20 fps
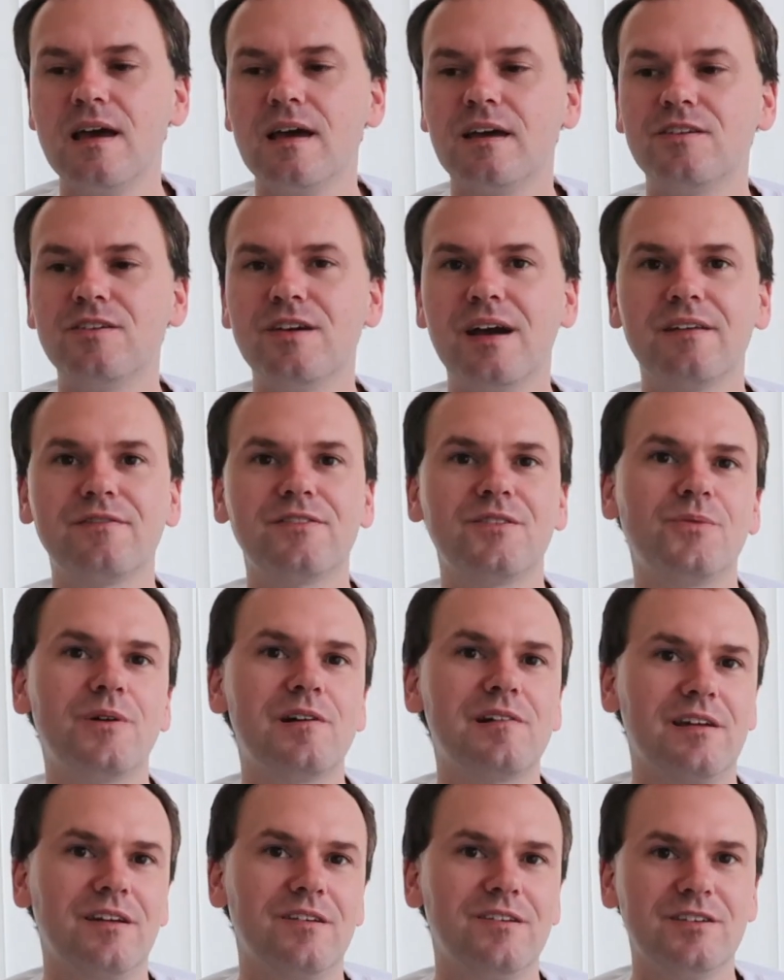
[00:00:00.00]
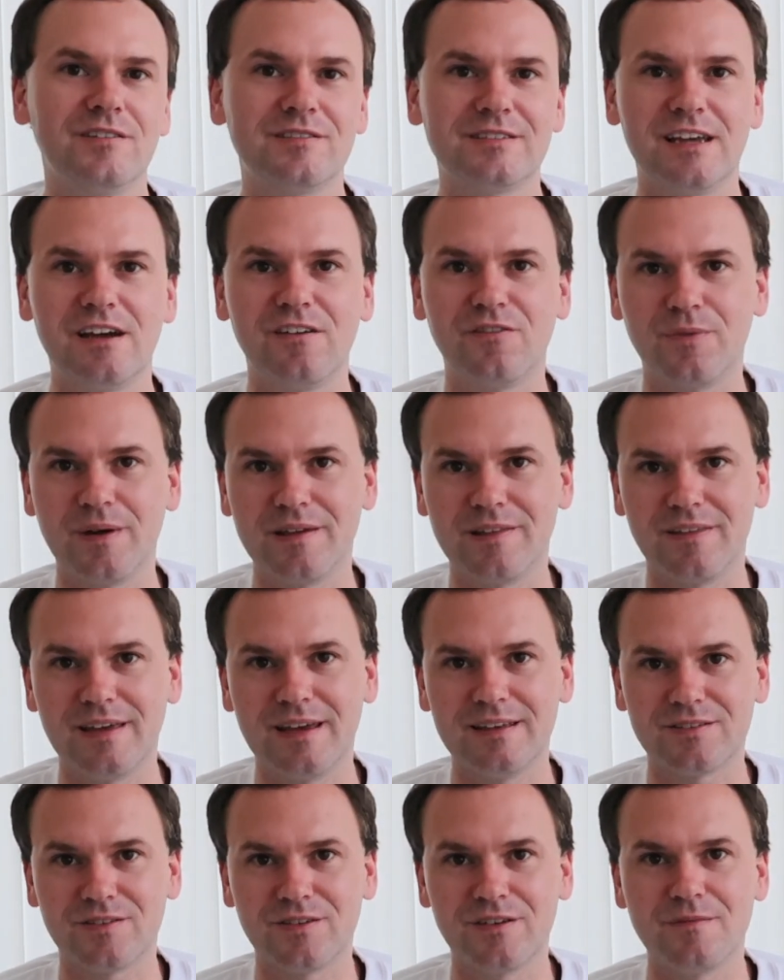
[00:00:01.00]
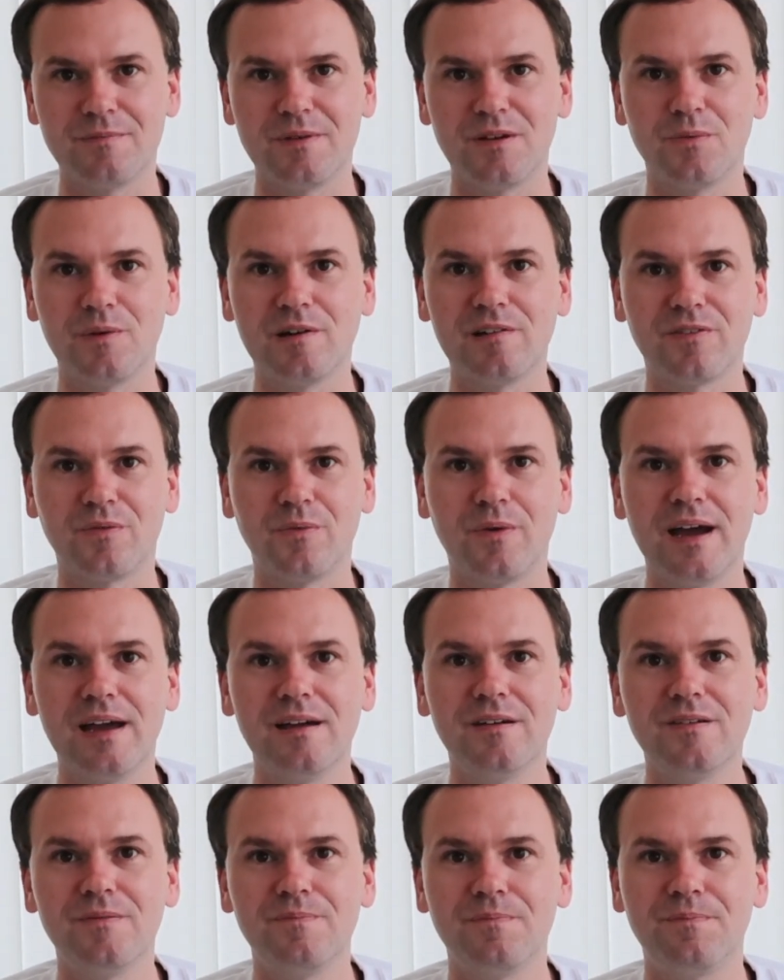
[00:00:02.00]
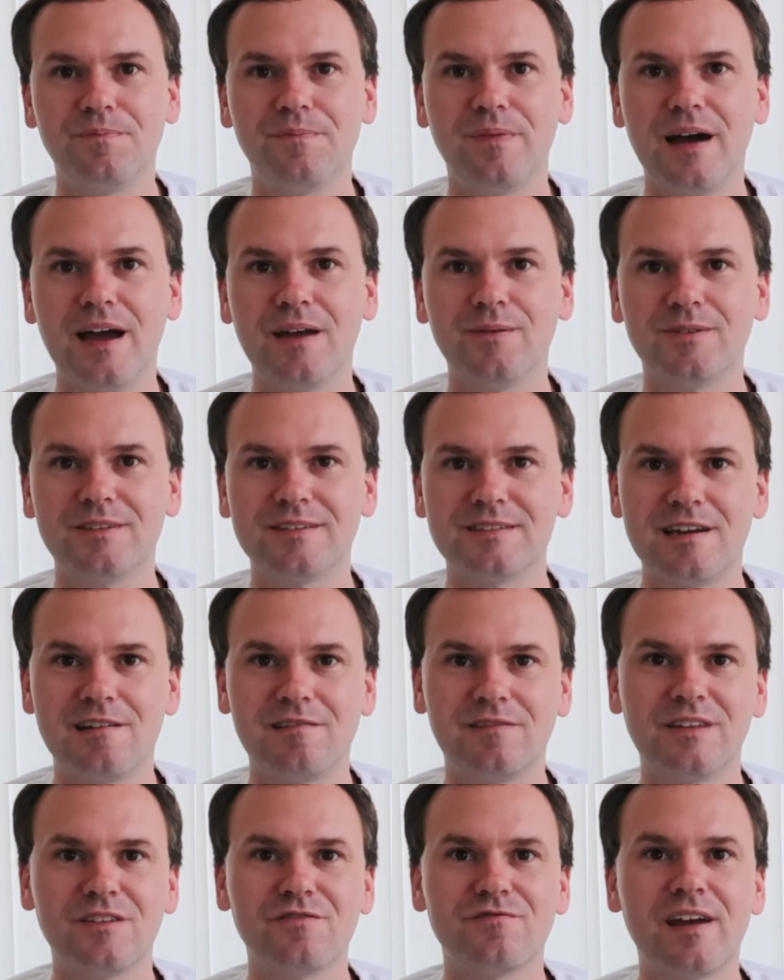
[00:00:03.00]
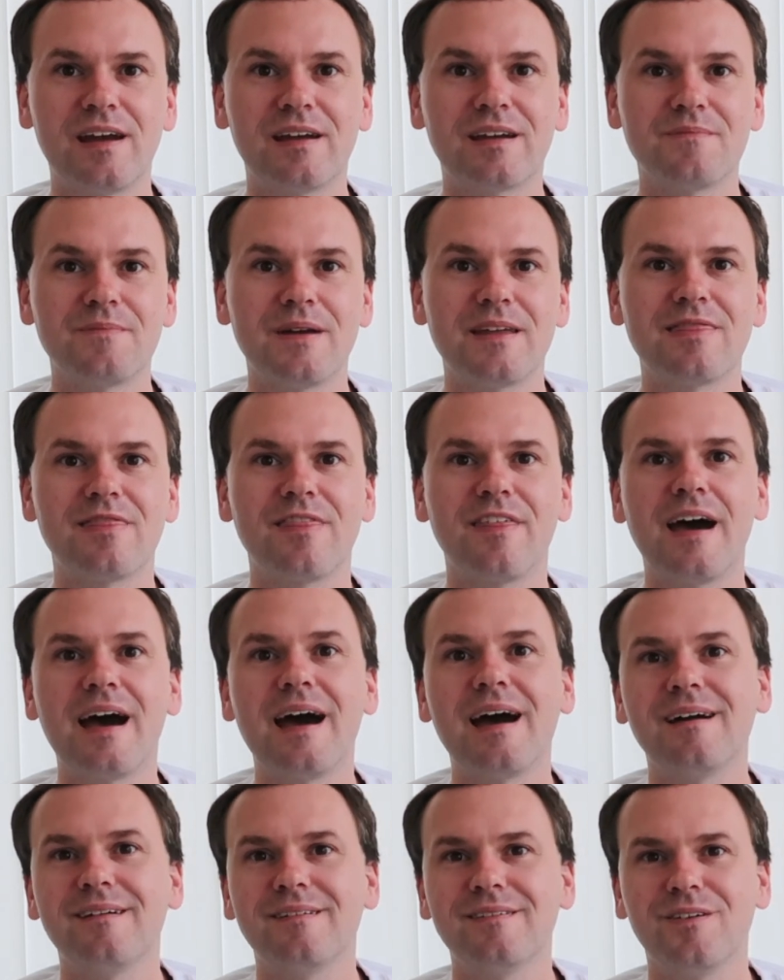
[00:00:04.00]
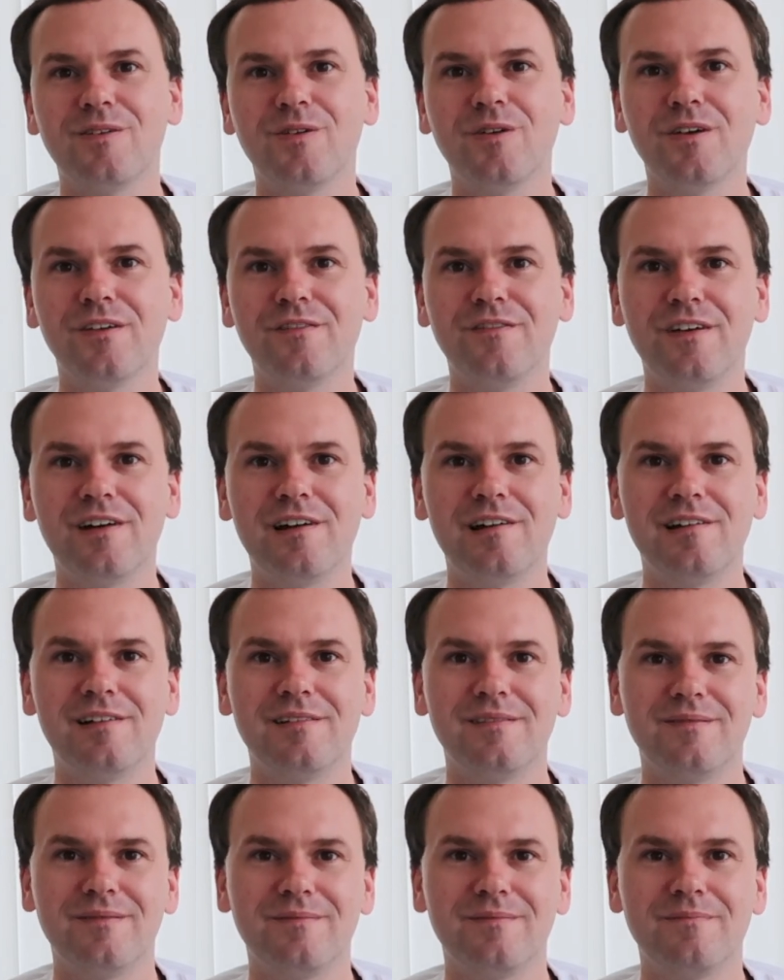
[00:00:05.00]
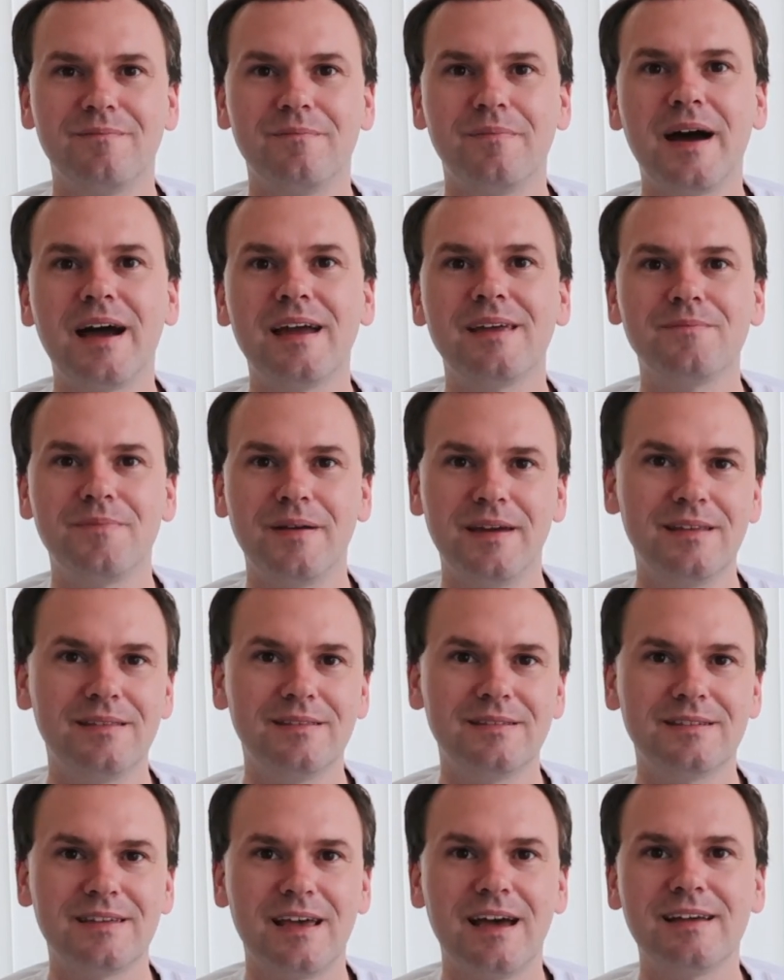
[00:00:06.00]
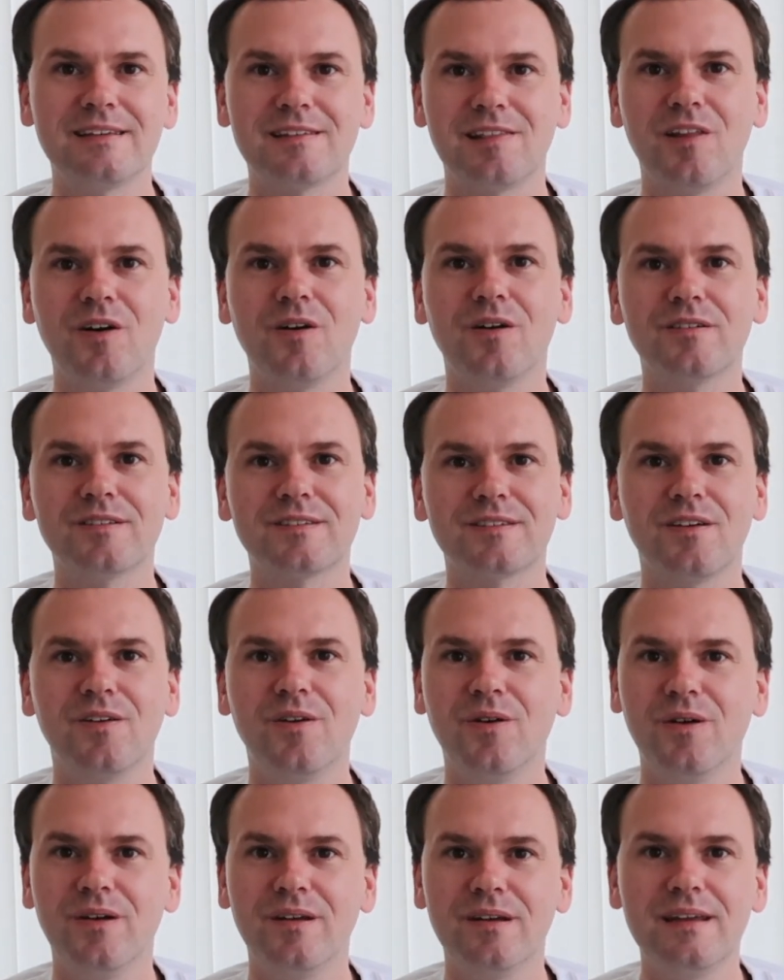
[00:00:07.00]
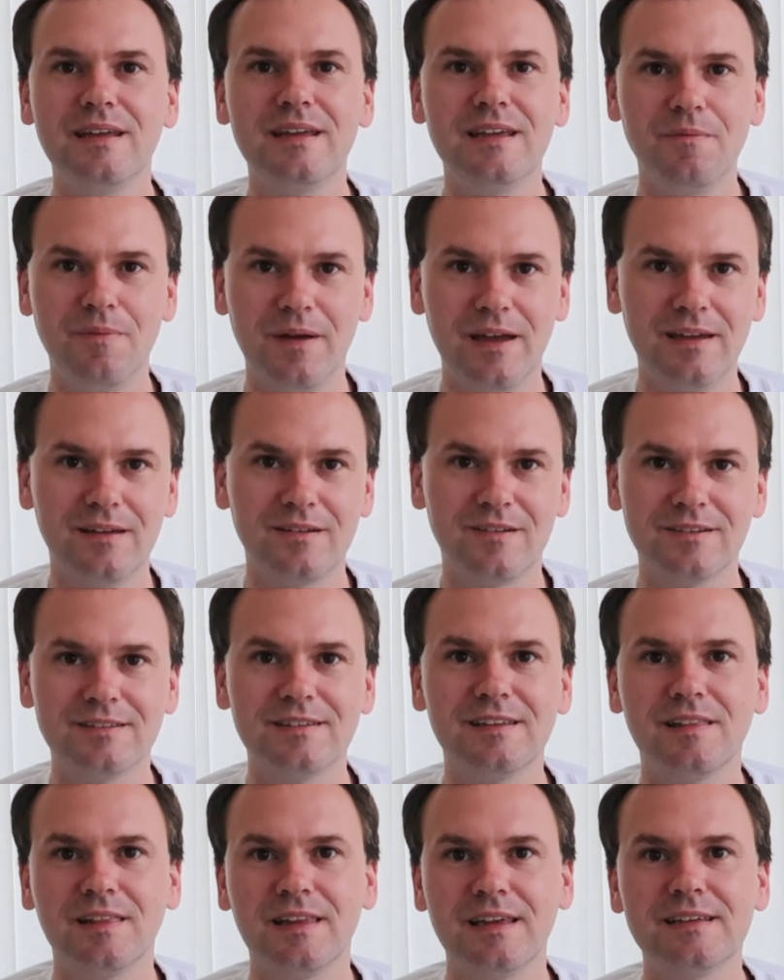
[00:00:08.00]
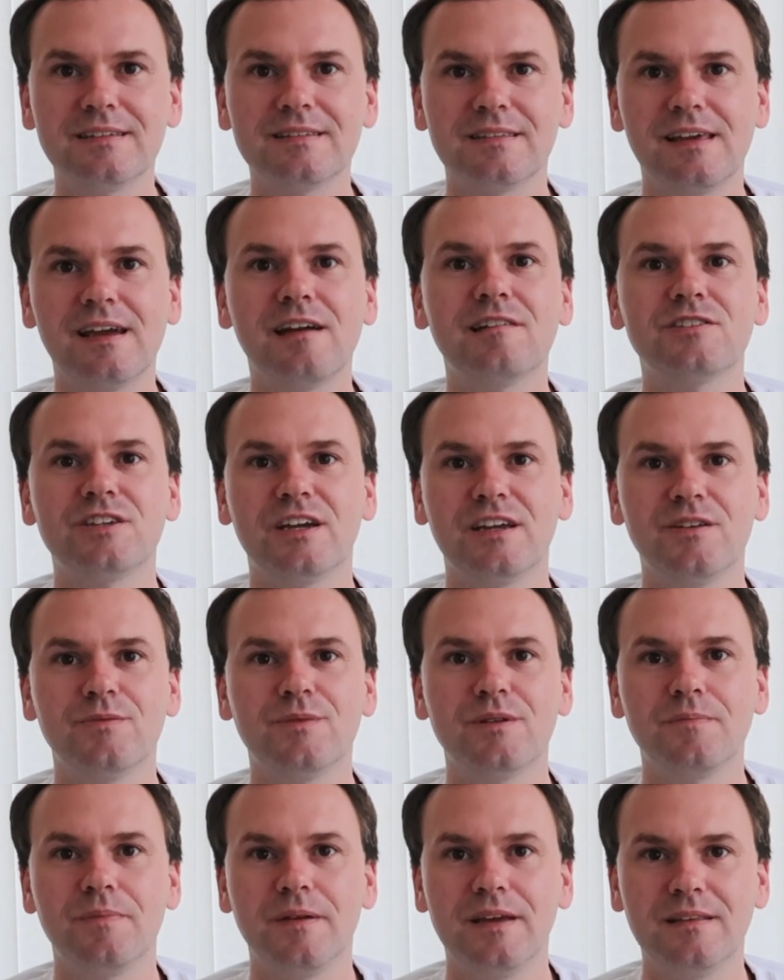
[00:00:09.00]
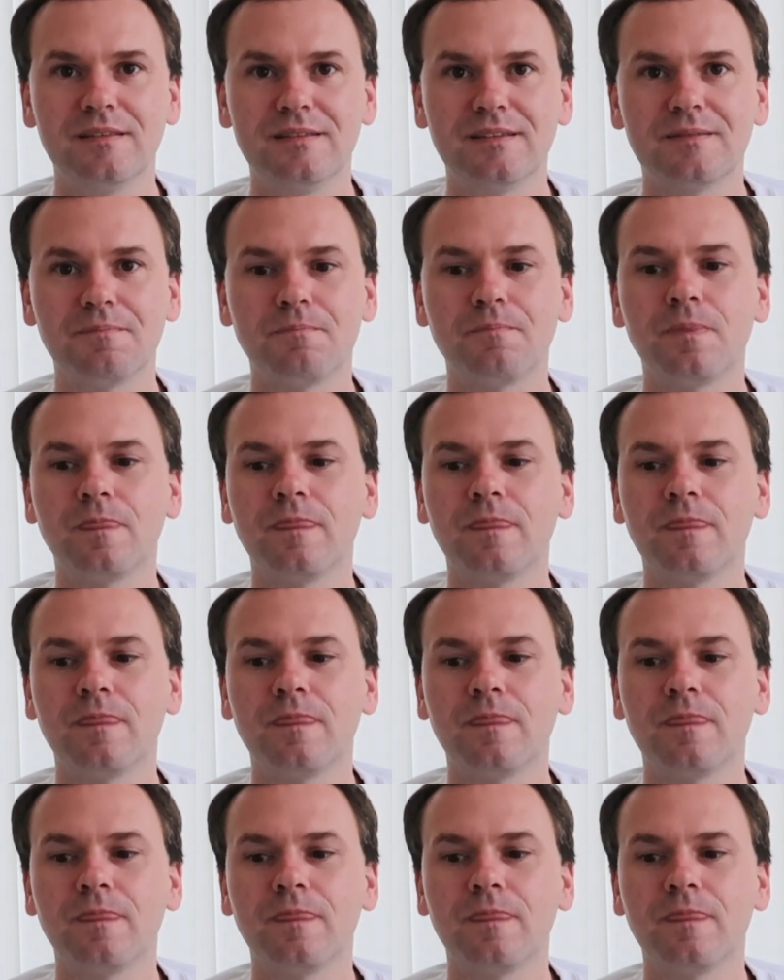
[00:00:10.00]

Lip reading: You have to work out yourself whether that's going to be worthwhile, but I would certainly recommend that over buying pins as lots on eBay, because at least they are genuine pins.